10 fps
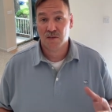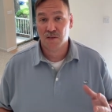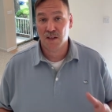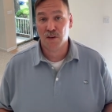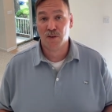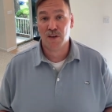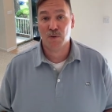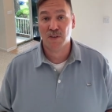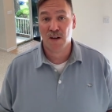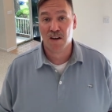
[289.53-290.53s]
The other thing I
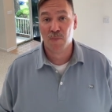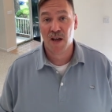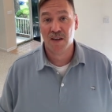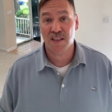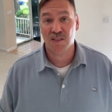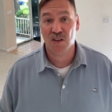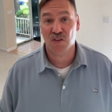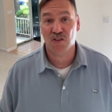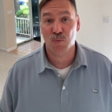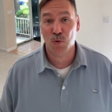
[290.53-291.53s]
want to talk about is the
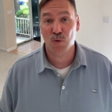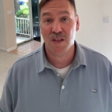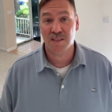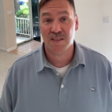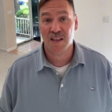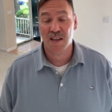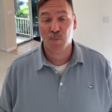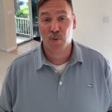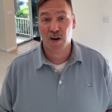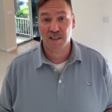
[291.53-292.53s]
smooth and steady
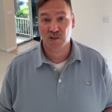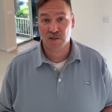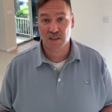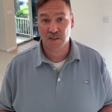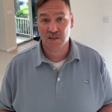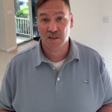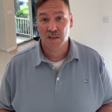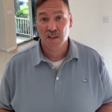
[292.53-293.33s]
price trends.